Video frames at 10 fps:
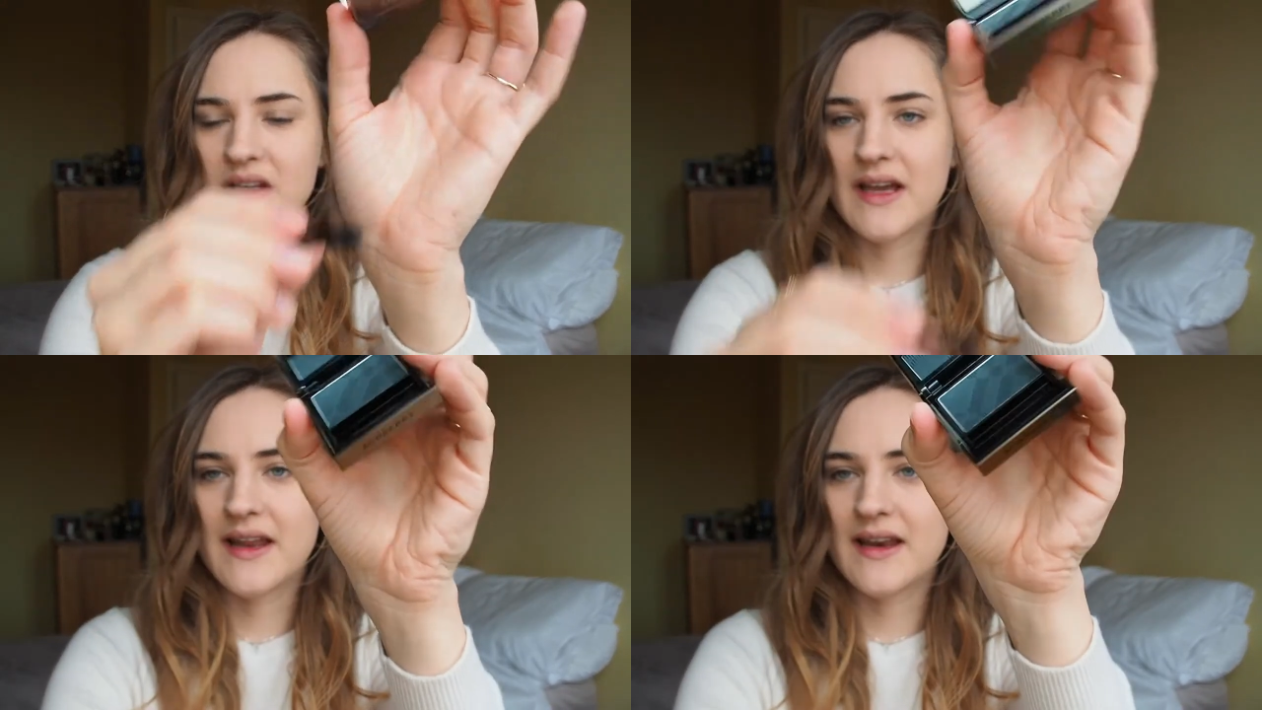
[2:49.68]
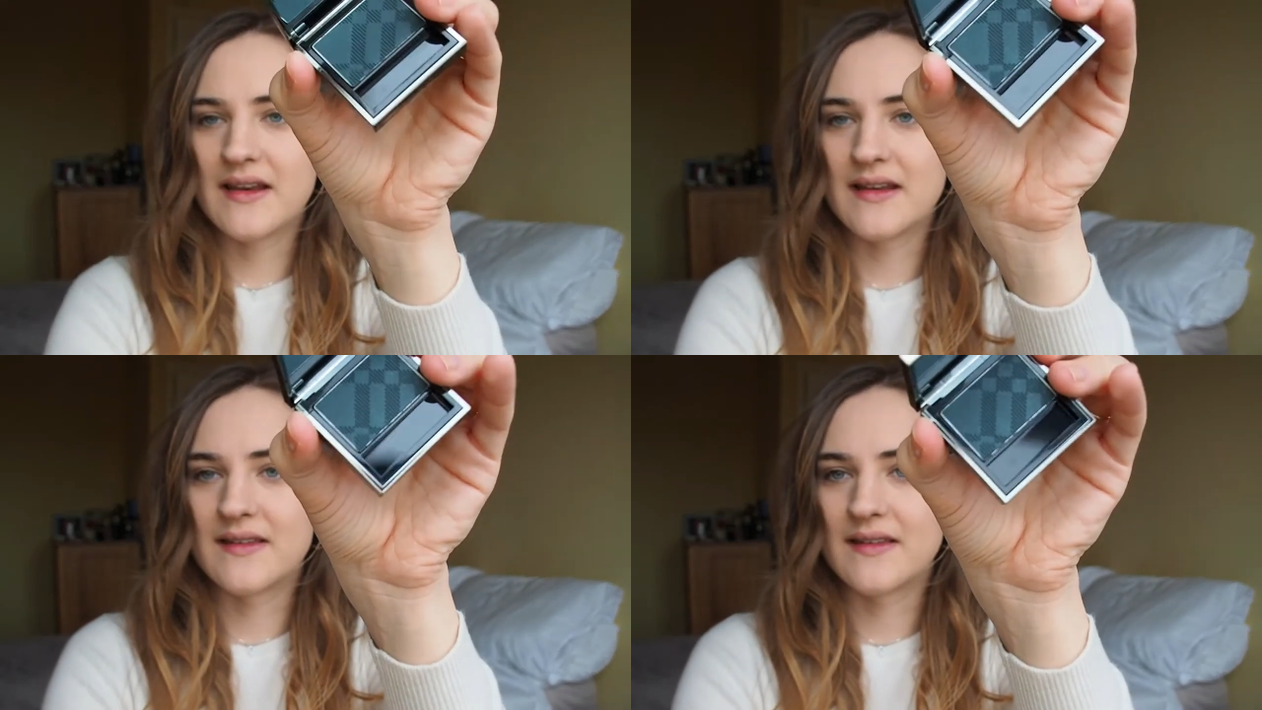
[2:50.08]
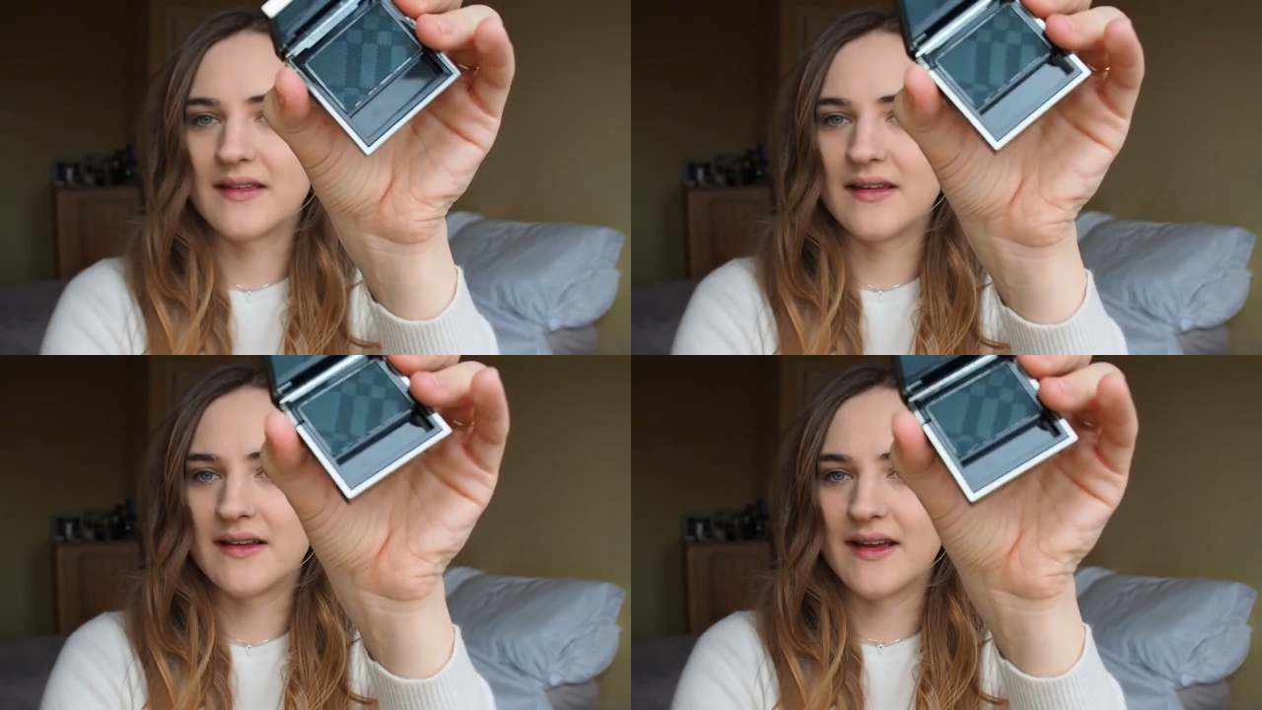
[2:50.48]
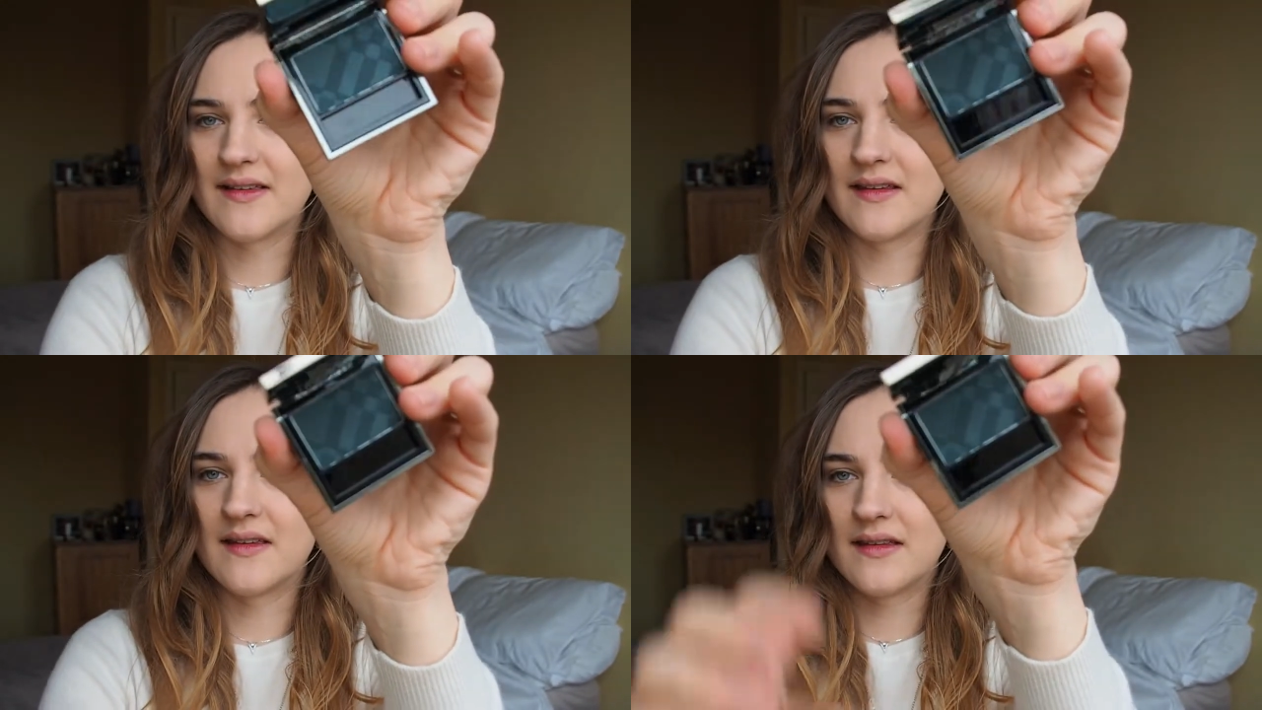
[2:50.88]
And then this, it has
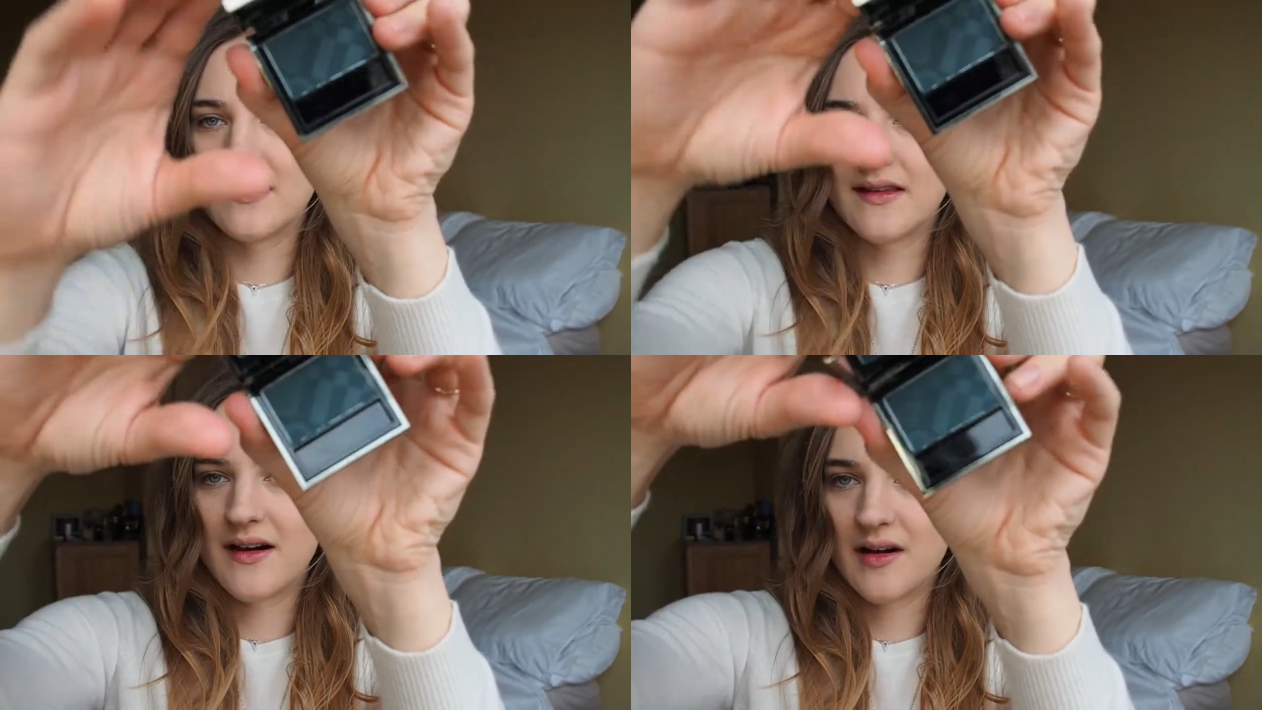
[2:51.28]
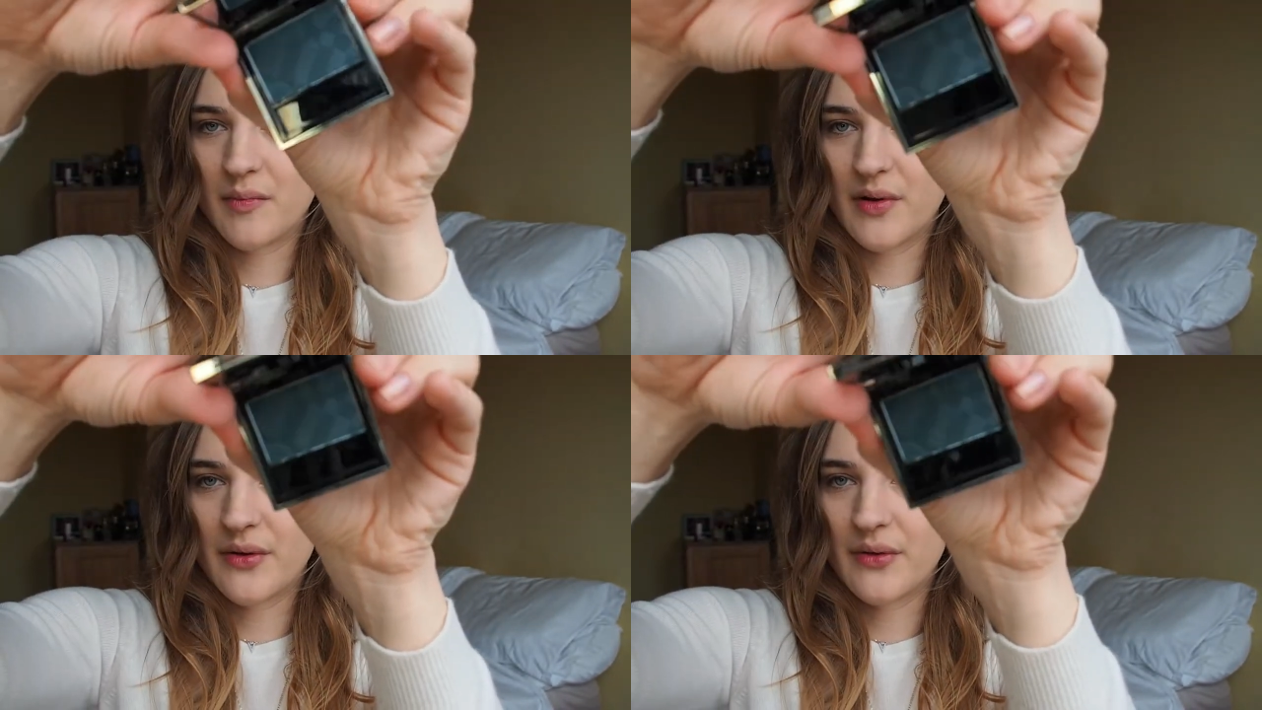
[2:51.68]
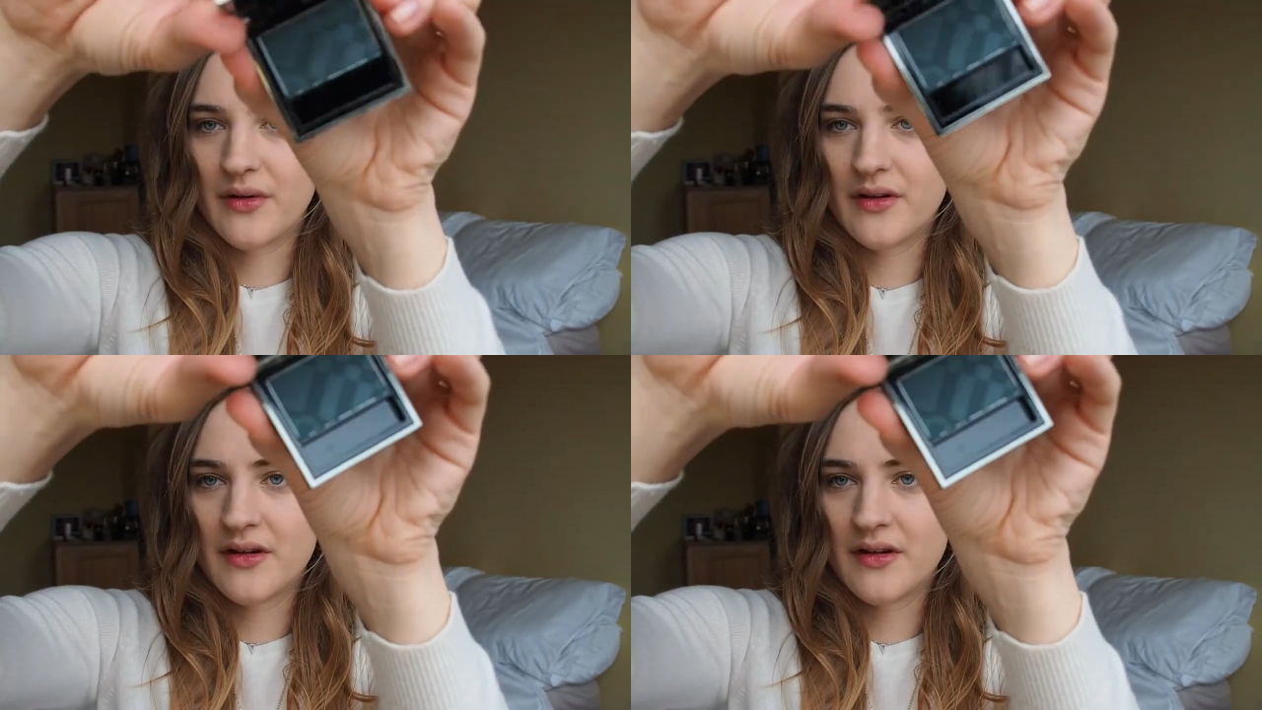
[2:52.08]
this dark blue,